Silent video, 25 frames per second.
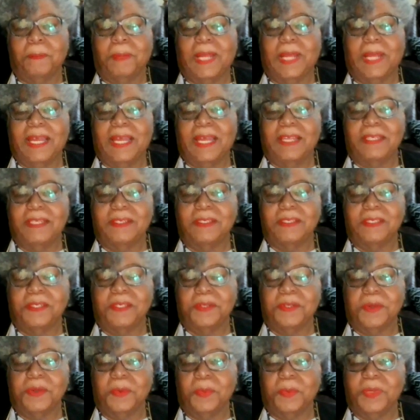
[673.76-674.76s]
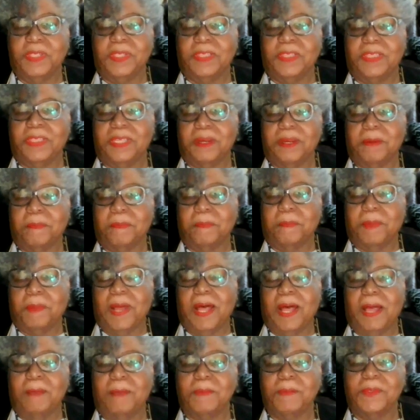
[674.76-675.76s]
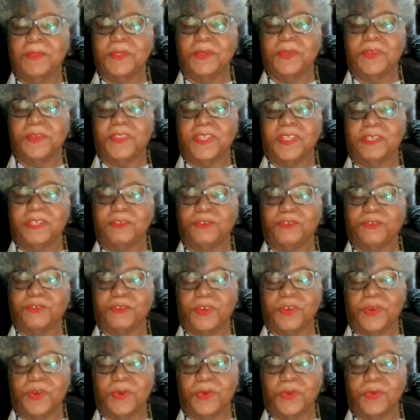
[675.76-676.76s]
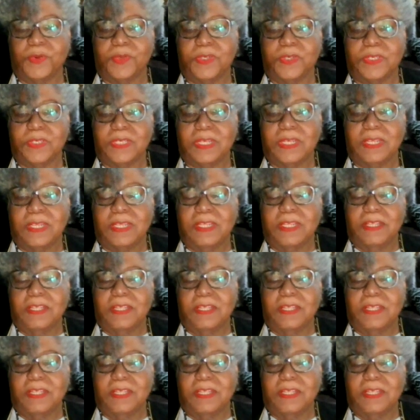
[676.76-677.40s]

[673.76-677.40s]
by, with their bombs or their drones,